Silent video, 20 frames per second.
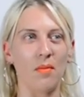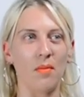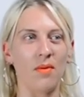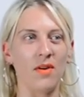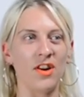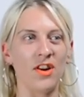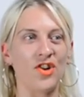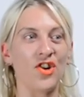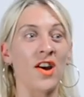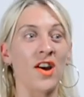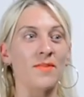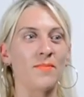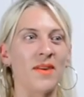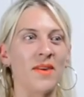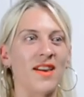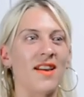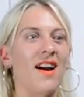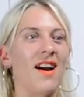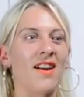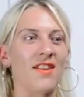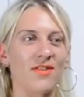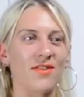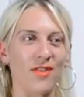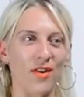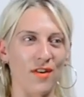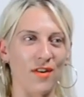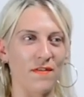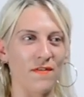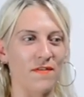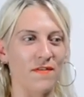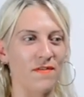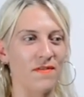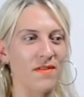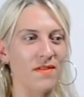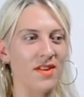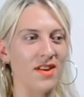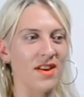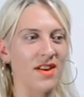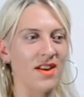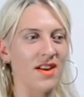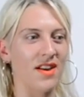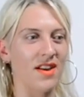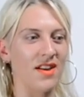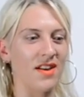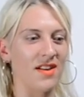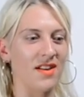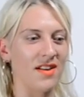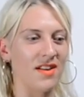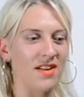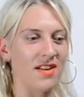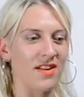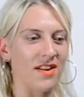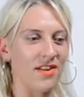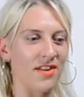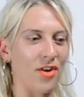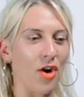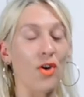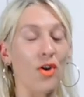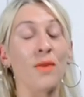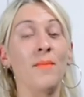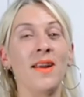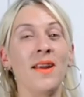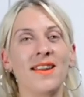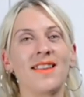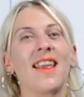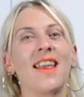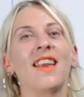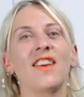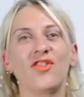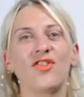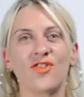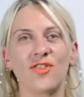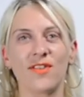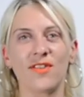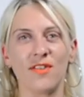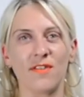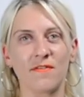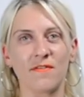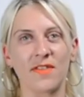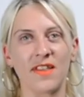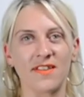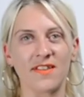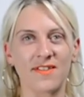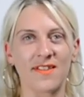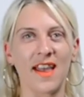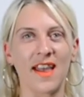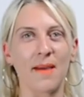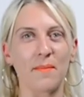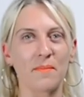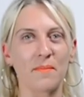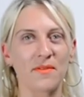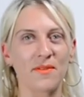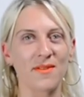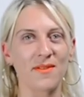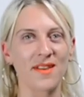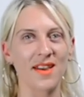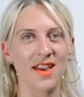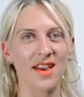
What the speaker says: just because of documentation of the steps.